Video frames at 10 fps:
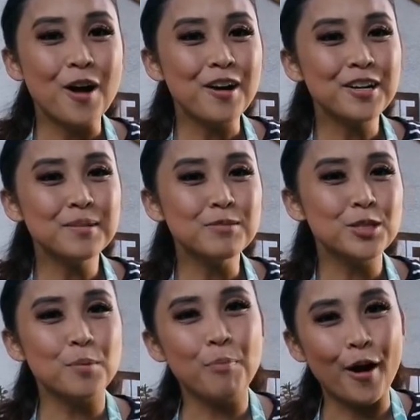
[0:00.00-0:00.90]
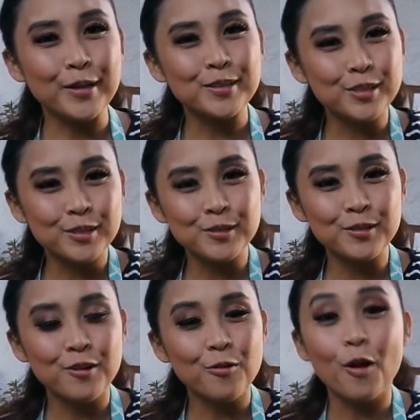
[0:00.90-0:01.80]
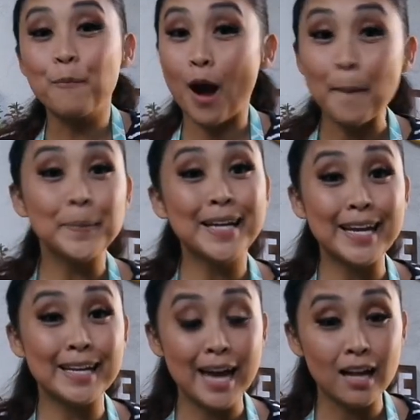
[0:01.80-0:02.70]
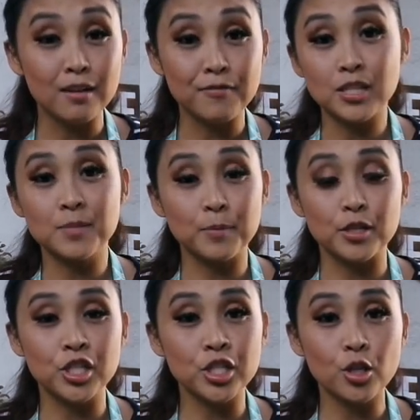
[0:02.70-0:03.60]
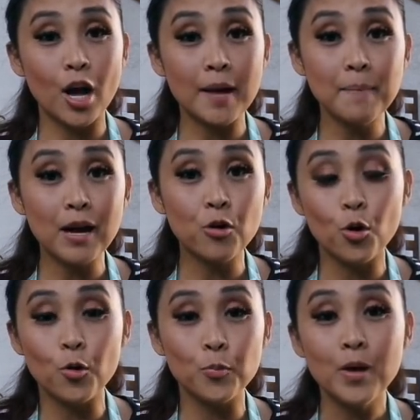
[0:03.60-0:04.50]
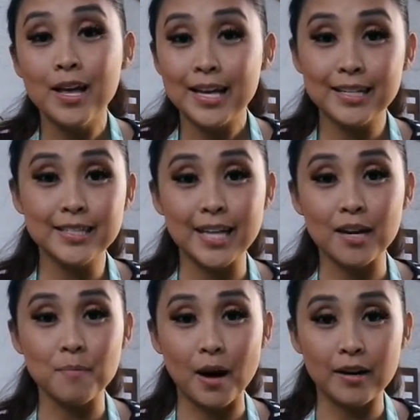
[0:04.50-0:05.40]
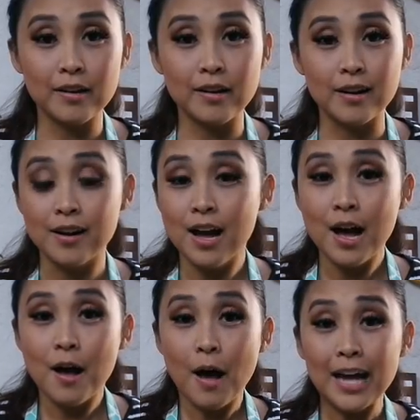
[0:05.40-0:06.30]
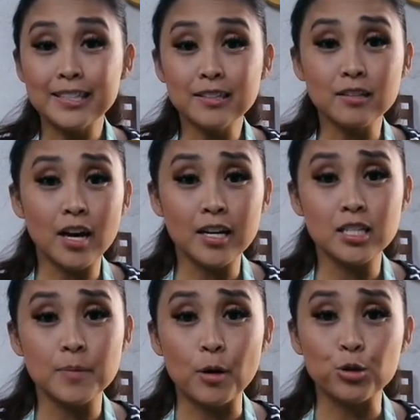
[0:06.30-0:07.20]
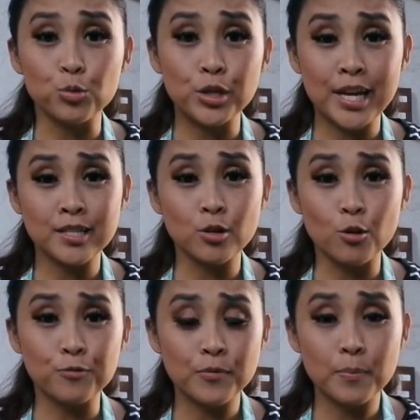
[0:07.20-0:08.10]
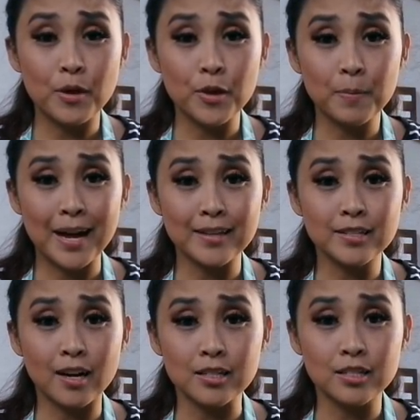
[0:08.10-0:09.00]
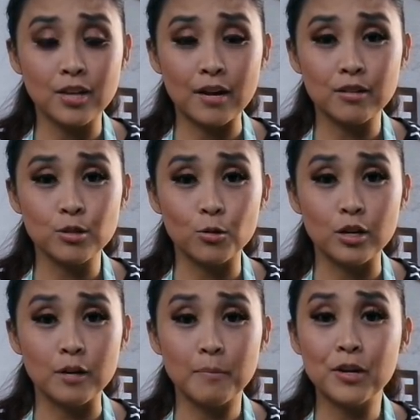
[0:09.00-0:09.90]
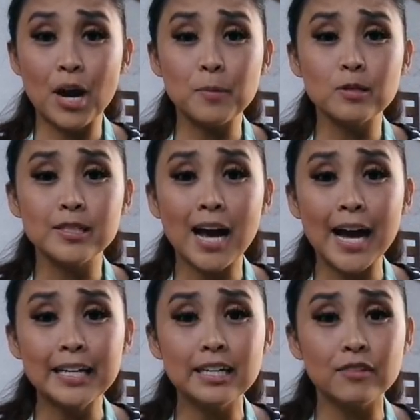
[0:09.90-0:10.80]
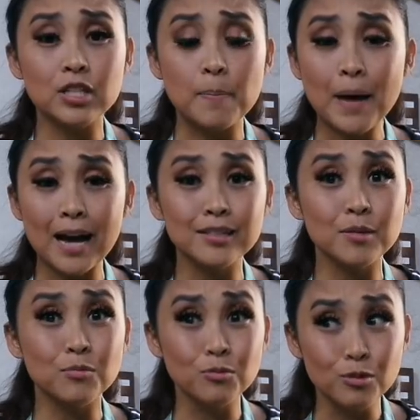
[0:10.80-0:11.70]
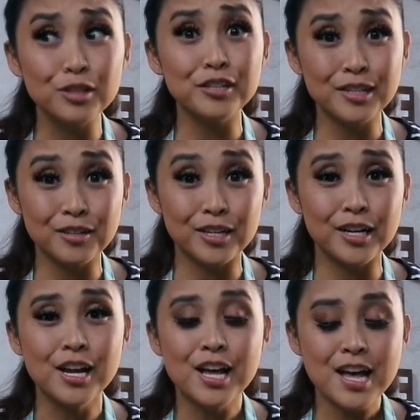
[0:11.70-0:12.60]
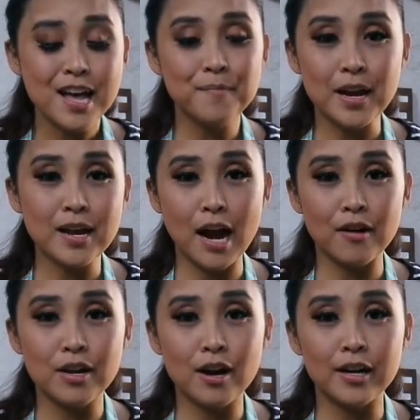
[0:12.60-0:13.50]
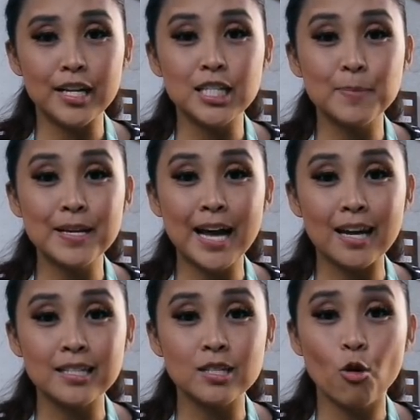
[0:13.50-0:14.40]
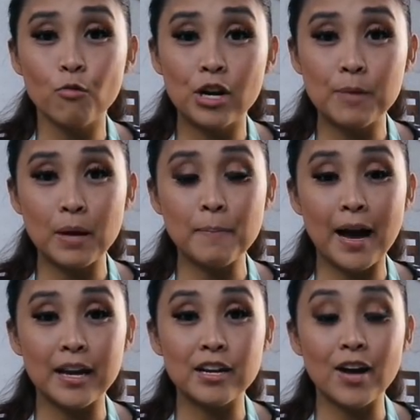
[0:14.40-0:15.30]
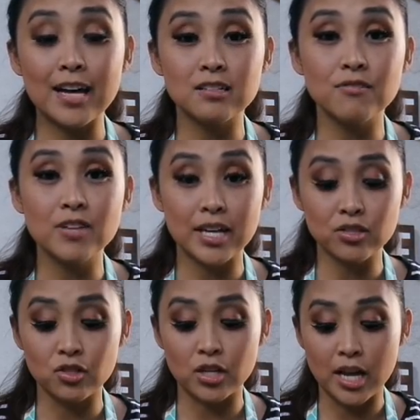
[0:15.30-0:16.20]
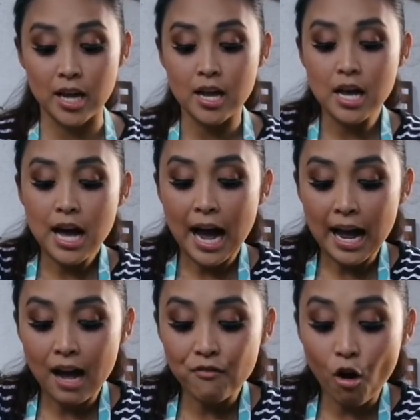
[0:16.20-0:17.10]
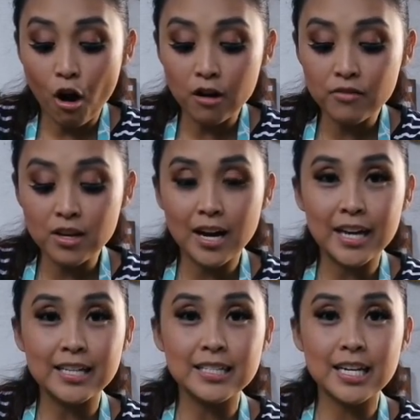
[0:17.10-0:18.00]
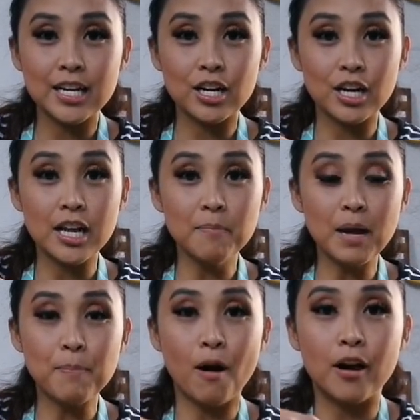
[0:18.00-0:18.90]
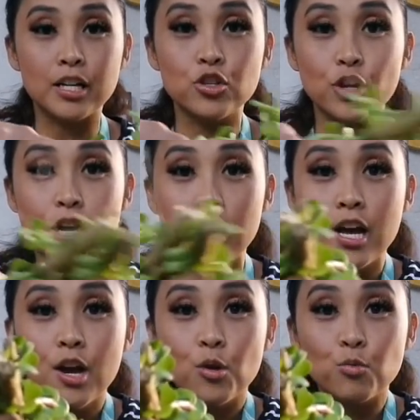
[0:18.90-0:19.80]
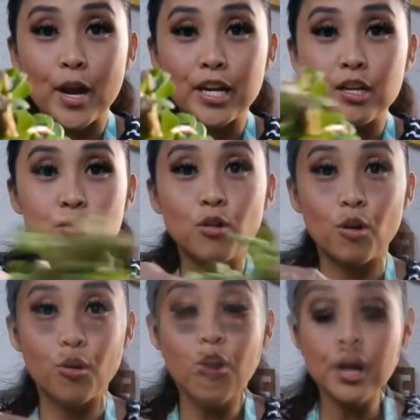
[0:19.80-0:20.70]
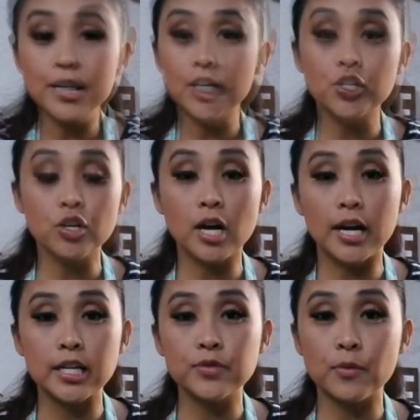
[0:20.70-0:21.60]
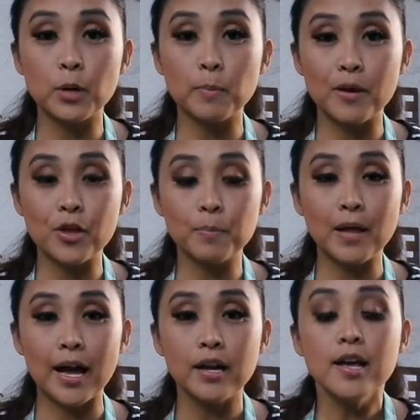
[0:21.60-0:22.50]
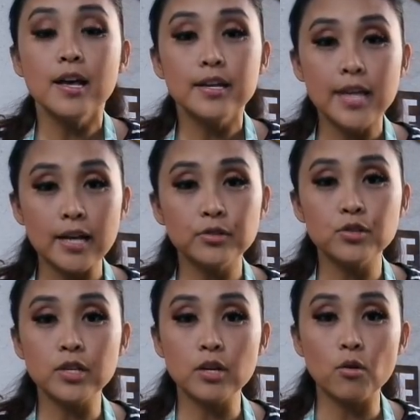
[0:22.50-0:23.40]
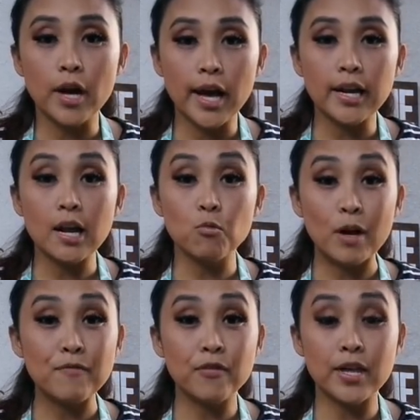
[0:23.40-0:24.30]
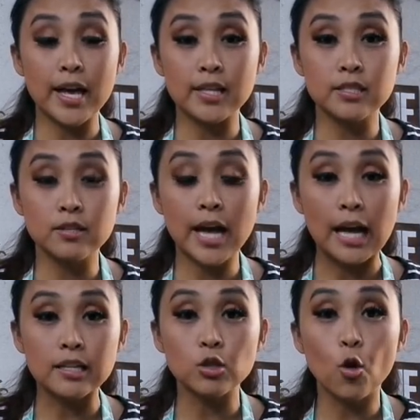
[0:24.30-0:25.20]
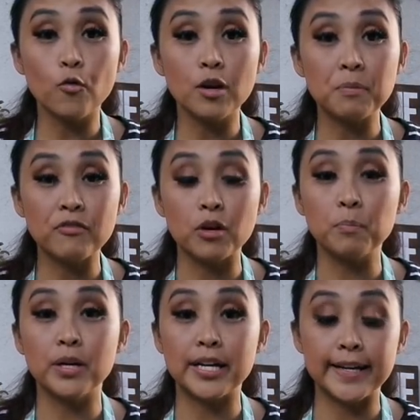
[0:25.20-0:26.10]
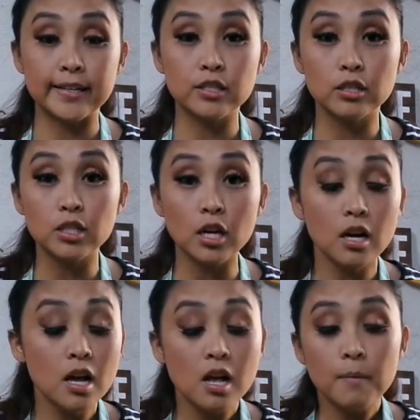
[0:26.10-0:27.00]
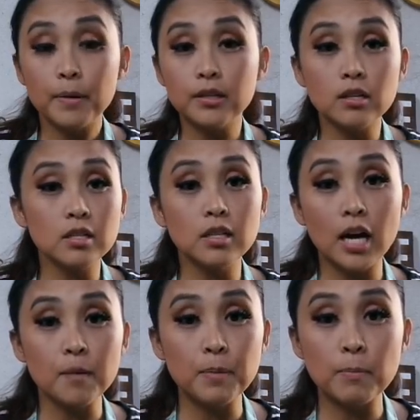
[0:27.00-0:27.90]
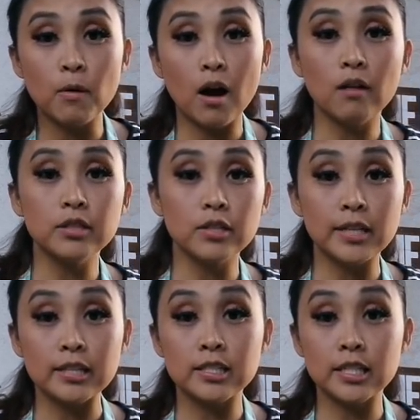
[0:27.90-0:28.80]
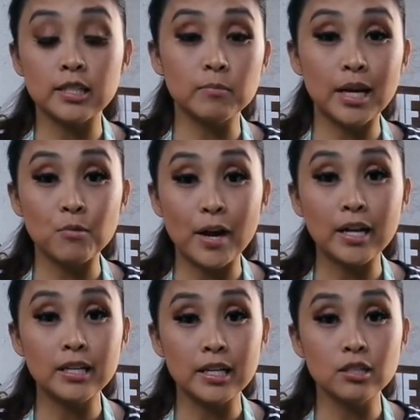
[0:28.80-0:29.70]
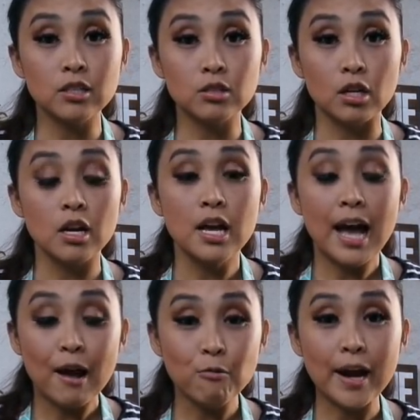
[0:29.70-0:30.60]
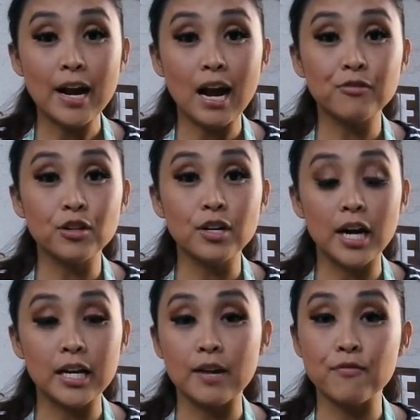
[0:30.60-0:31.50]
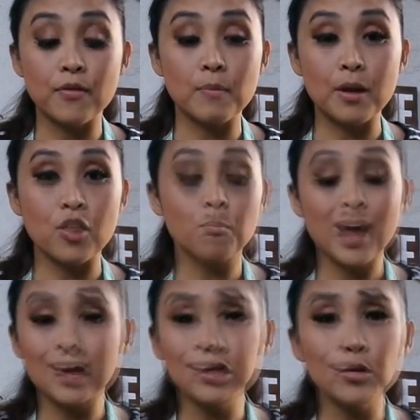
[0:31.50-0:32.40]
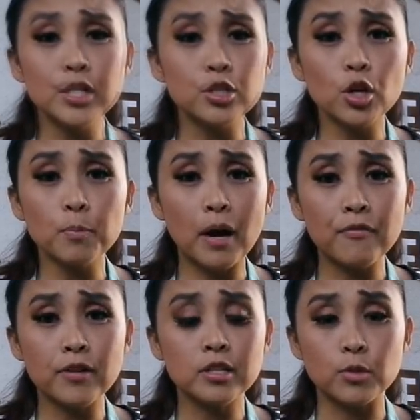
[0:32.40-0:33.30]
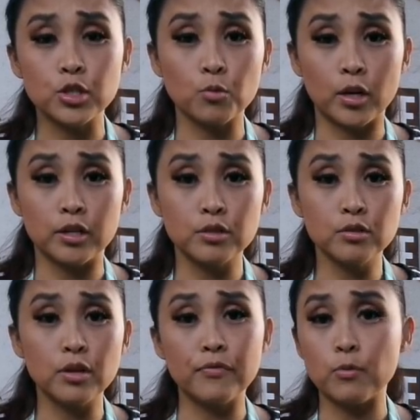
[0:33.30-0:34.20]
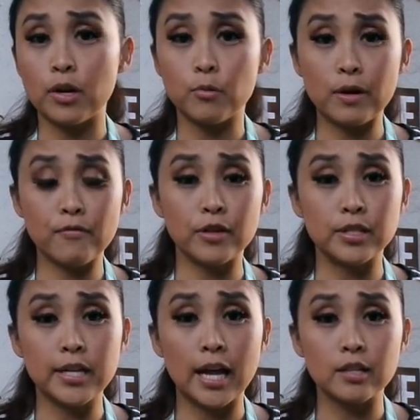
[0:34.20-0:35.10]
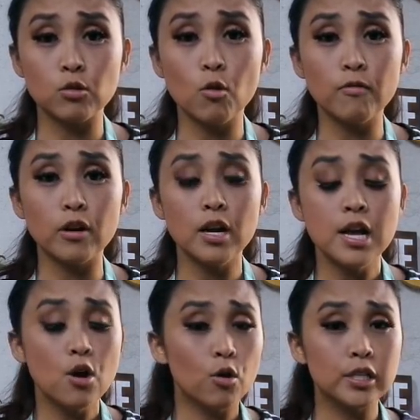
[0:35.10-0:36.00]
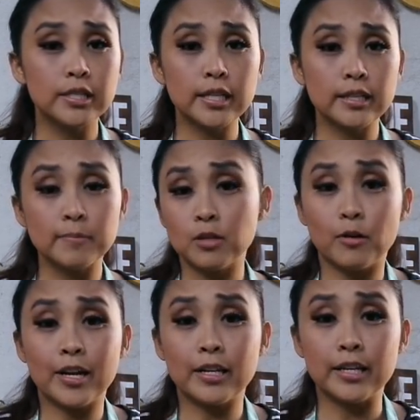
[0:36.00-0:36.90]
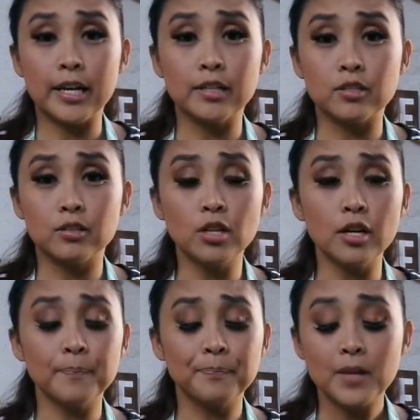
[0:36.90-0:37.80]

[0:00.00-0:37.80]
welcome to part two propagating elephant's bush. So I'm back home in Santa Monica. I did the cuttings about three days ago from the mother plant in Scottsdale, Arizona. My grandma was kind enough to pack them really good in my carry-on. It's been callousing over in my patio as of yesterday. I have all of the cuttings here in my potting tray ready to go. Once you get your cuttings from your mother plant, yes, you can go ahead and wait for the ends to callus over before putting it into dirt. But there's a lot of people out there that stick them directly into dirt right after cutting it from the mother plant. So it's your preference what you want to do if you want to wait for it to callus over or stick them directly into dirt.